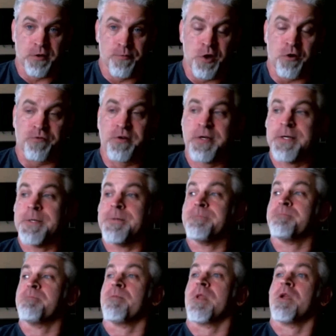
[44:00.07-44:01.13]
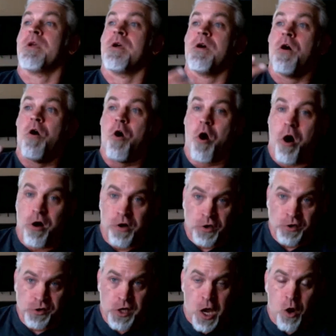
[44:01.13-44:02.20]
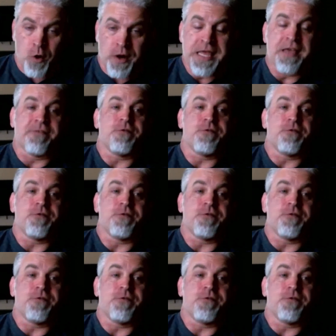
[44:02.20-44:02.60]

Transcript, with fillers: able to move. Also,